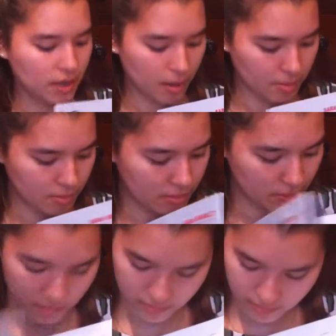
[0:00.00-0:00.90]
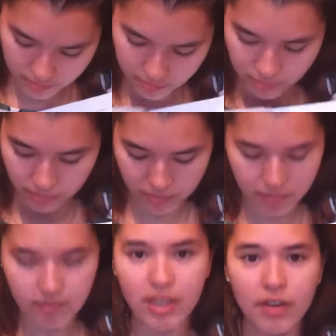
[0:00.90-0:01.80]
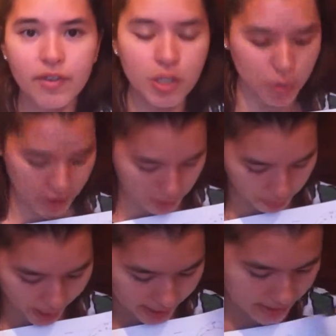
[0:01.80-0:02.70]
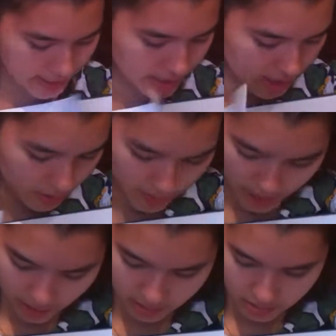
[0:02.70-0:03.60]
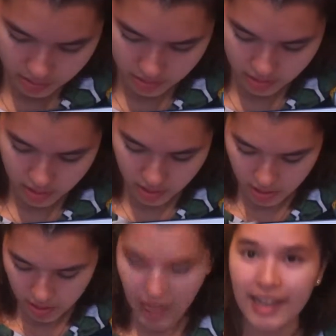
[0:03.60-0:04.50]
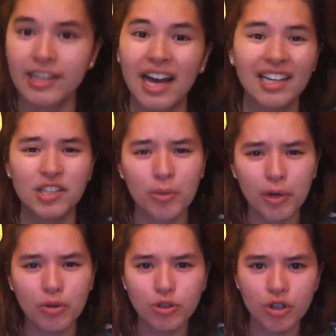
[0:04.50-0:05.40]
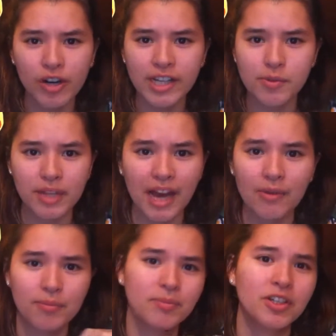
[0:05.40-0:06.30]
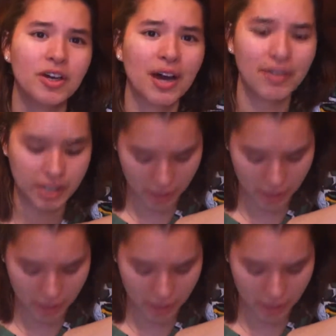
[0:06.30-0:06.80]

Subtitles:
If you just want to practice doing anatomical drawings without having